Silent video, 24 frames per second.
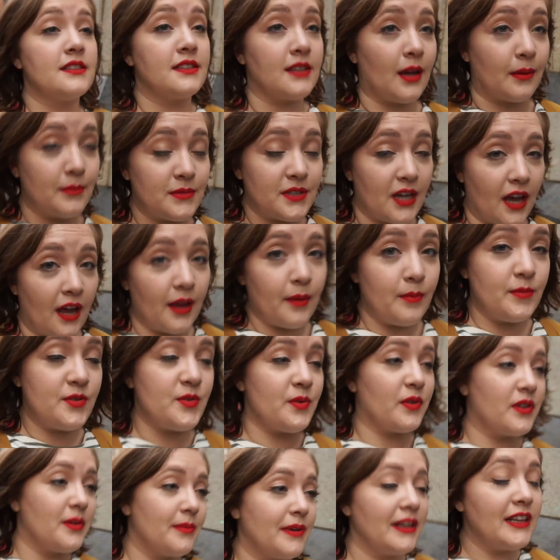Sometimes
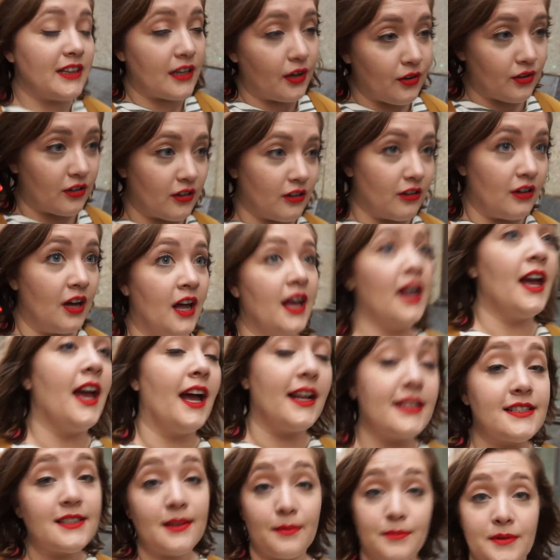you want to be local,
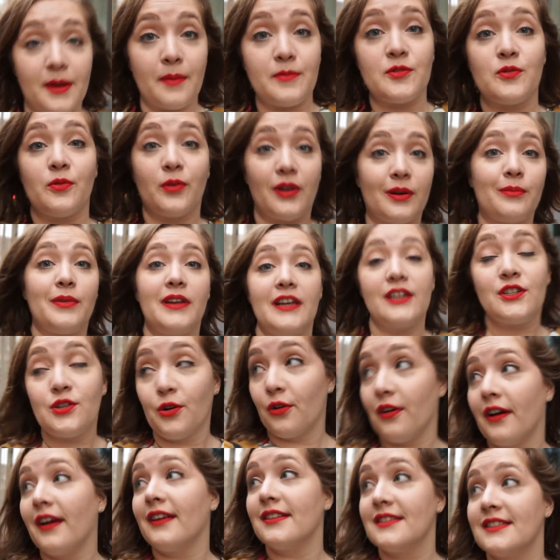and sometimes you want to be a
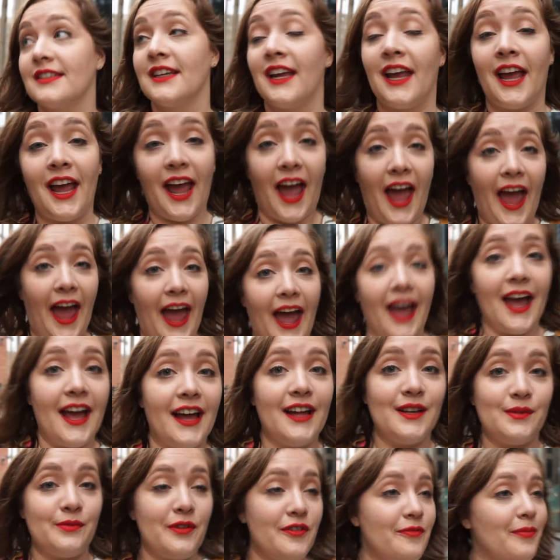tourist.
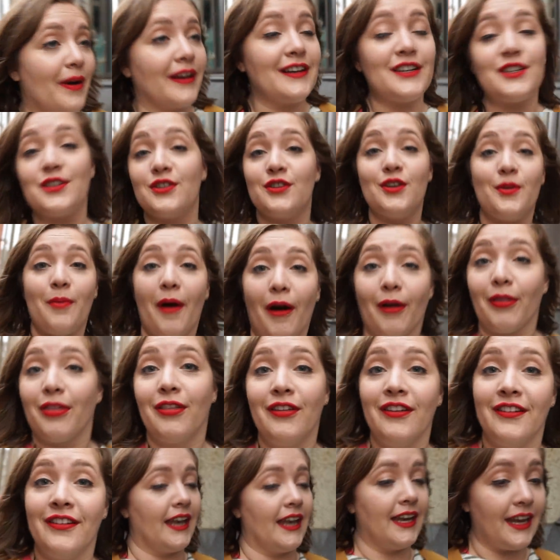And we've managed to do both.
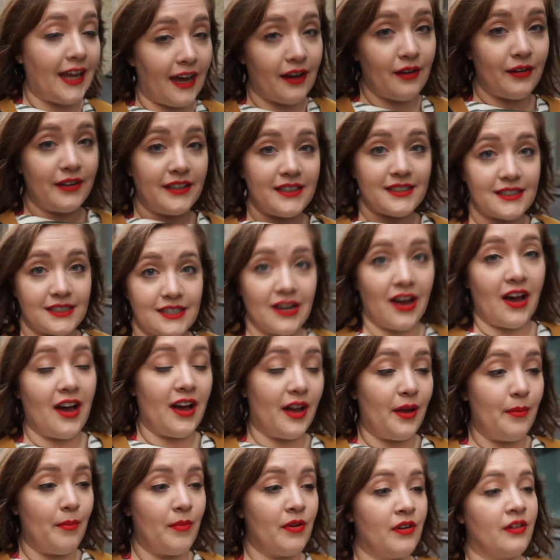Now it is
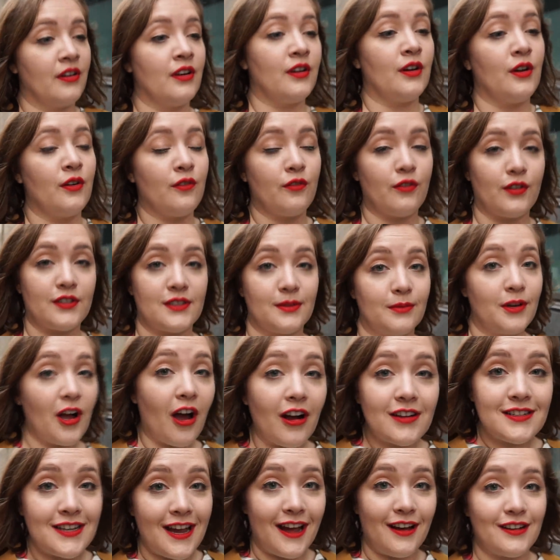time for some
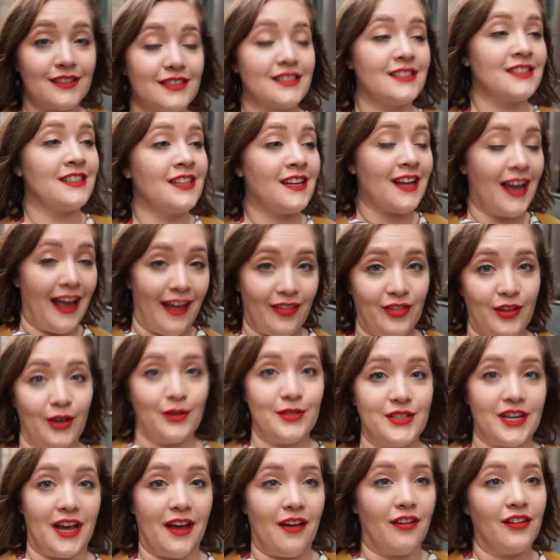cocktails at the
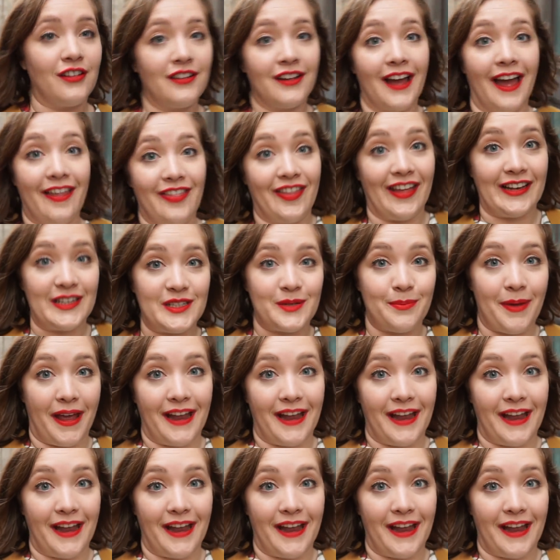hotel, and then to